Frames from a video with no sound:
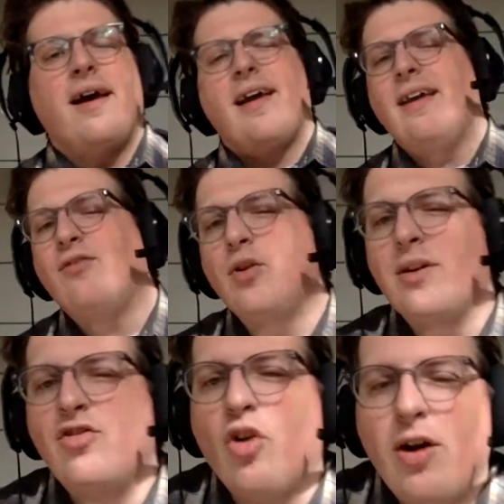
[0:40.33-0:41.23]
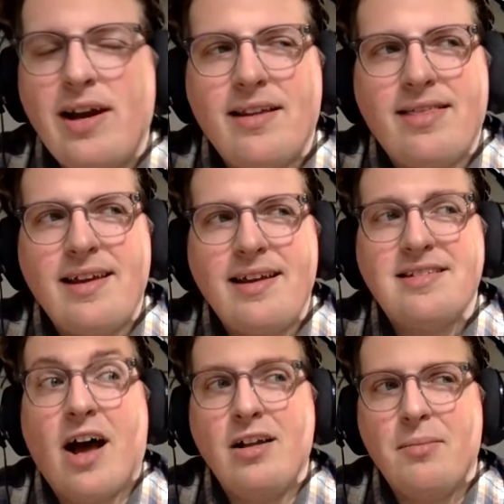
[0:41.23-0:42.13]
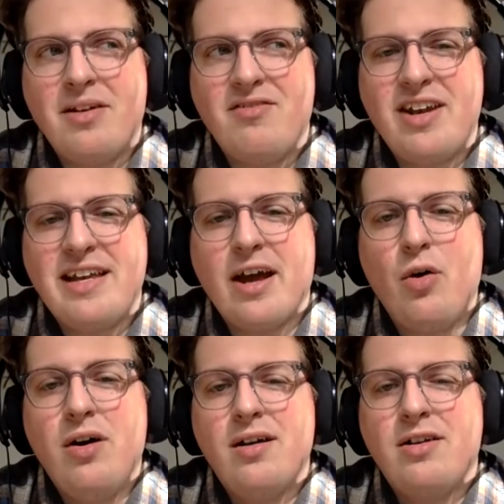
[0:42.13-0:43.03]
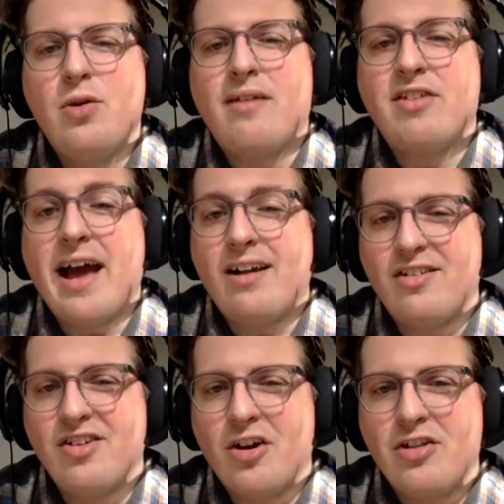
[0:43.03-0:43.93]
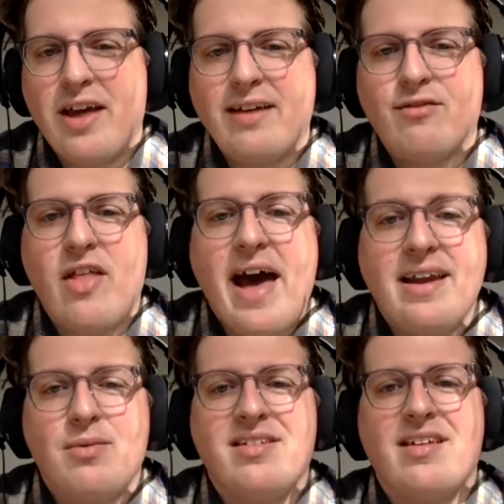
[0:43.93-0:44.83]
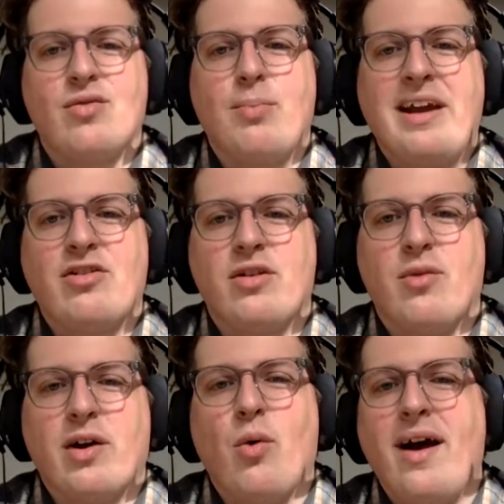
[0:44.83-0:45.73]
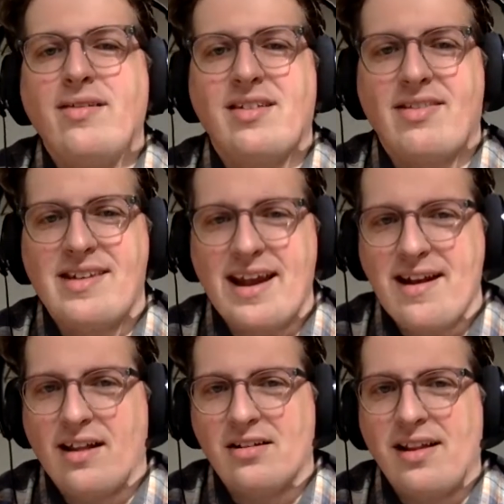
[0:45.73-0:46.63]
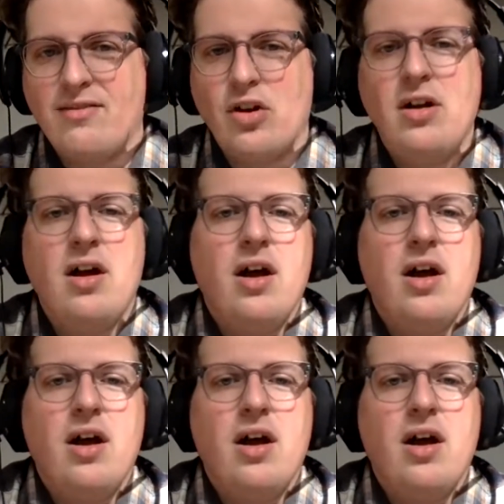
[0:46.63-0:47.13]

If you enjoyed the Solomon video, you have Caldazar to thank for that. It was his patron request at the $10 level.